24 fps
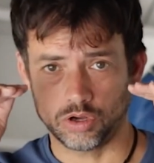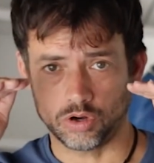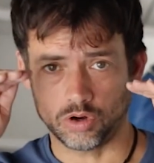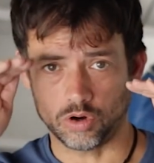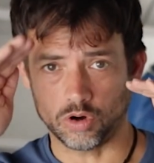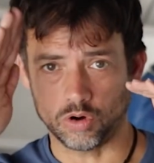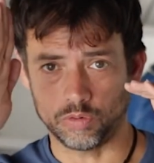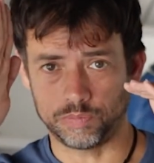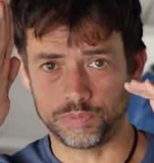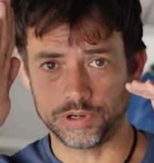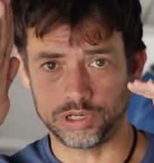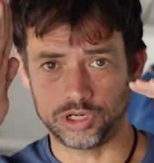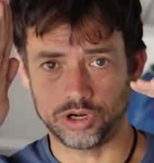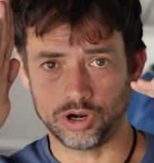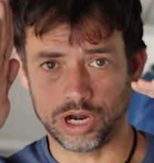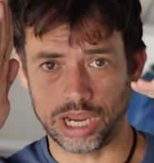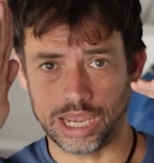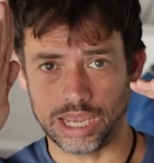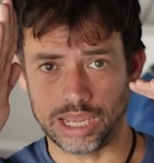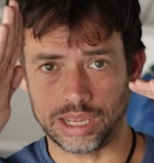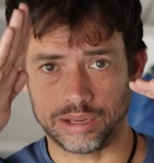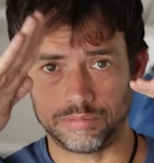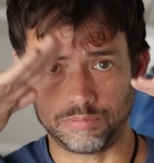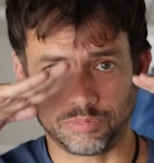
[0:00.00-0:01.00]
Open your
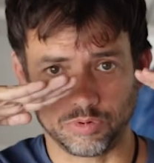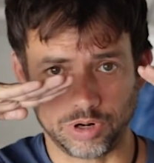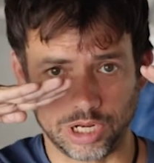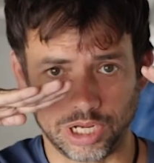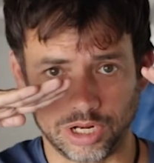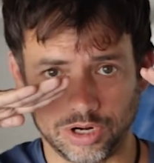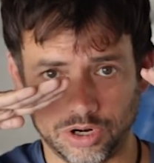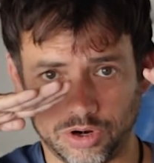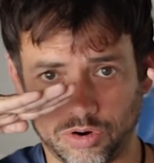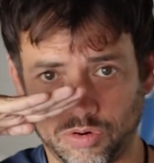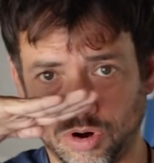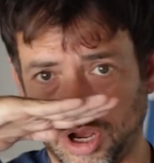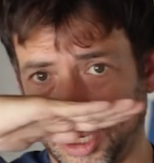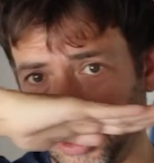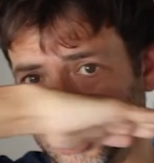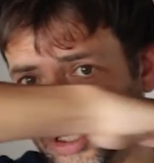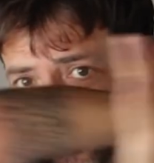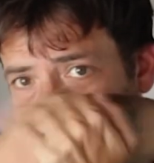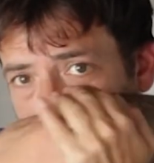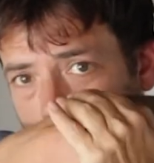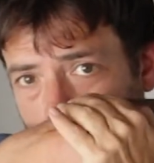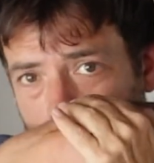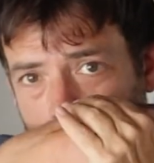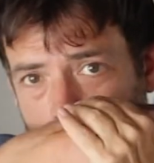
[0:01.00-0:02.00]
hand. Bring it across.
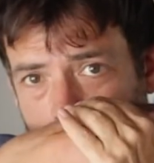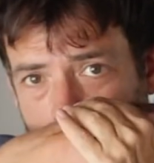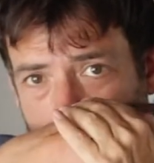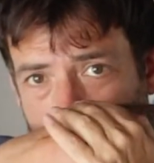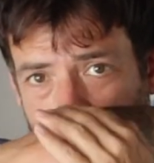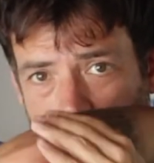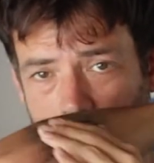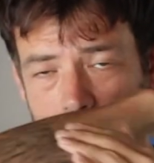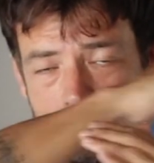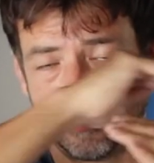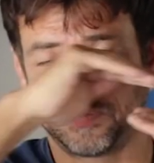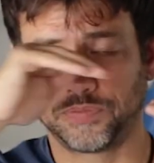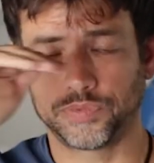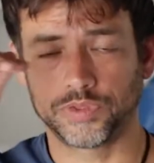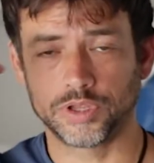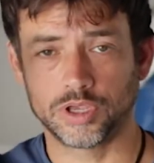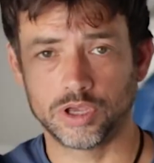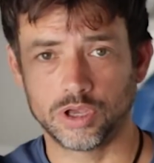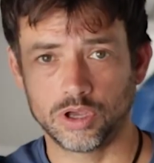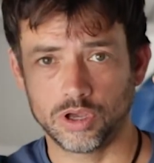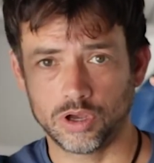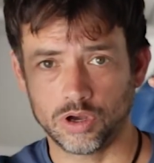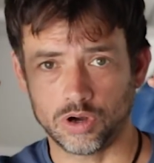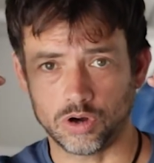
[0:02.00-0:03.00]
3.
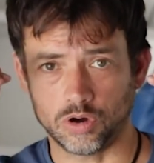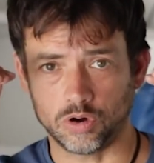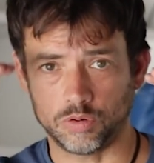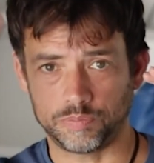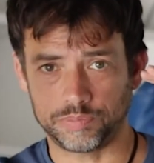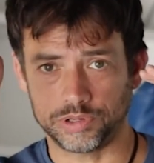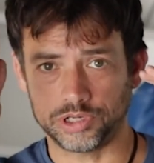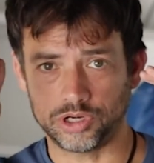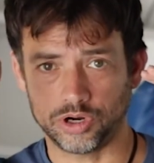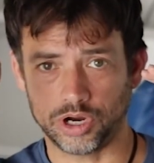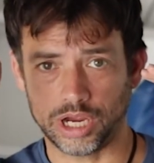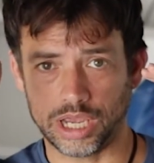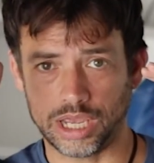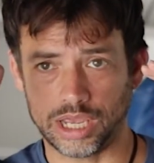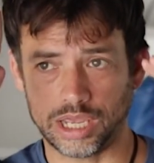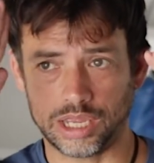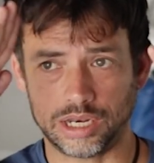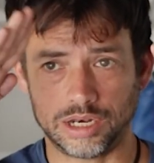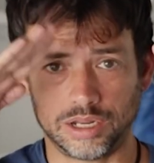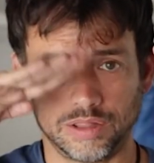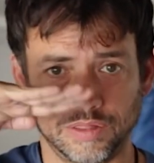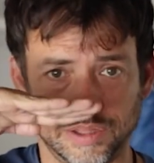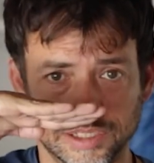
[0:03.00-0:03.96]
Open your hand.